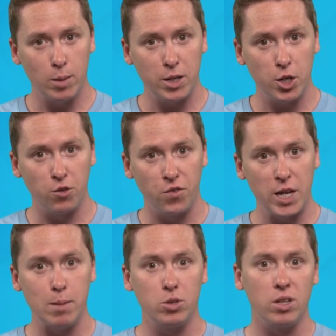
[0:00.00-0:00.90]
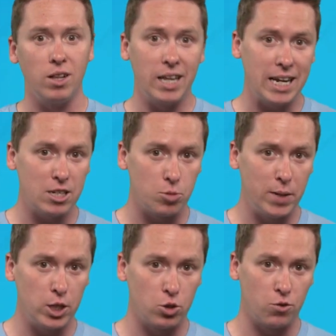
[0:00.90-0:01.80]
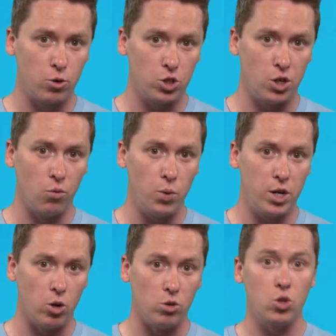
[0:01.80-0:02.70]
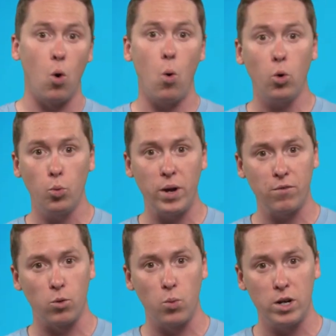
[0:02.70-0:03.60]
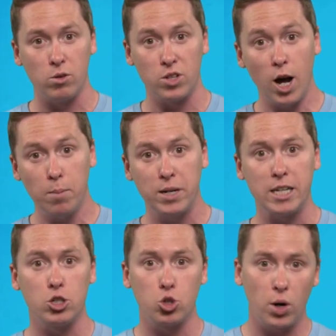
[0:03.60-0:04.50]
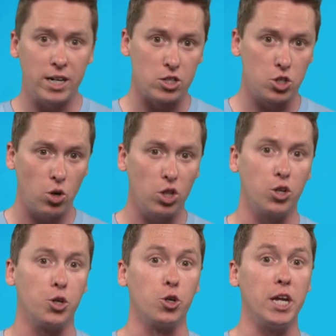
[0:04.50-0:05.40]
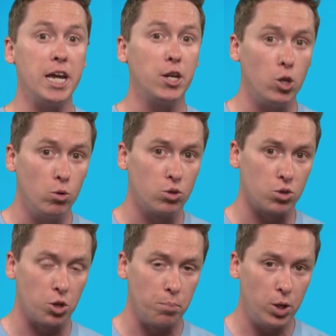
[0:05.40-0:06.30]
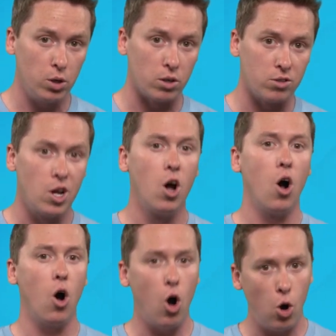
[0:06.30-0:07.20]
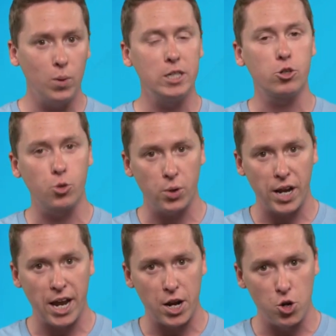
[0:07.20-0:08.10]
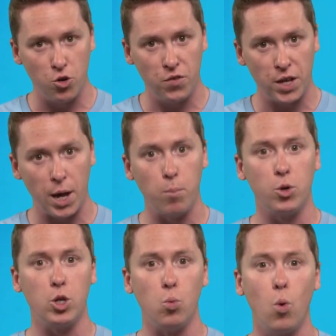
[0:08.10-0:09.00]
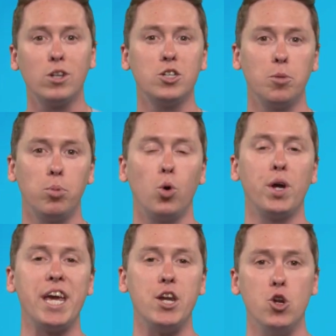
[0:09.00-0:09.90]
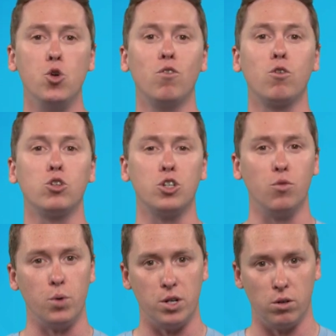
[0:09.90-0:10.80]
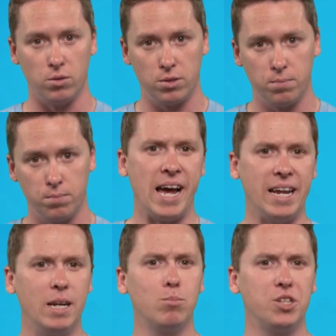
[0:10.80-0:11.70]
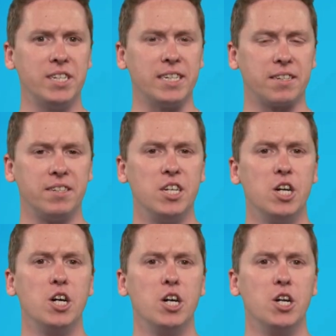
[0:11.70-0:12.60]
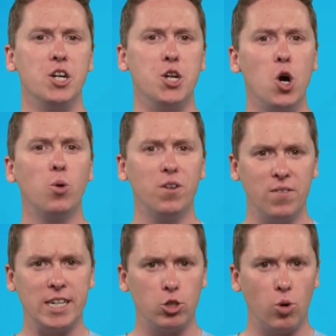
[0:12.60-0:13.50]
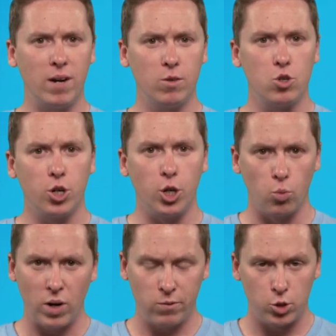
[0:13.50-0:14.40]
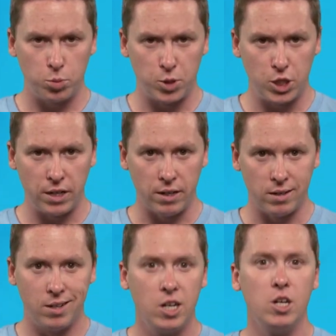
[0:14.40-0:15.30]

update your VM to the latest major version of Windows or wait for Windows Update to try and install it on your end user's computers, always create a new VM when you want to deploy a new version of Windows. And number six, no device drivers on your reference machine.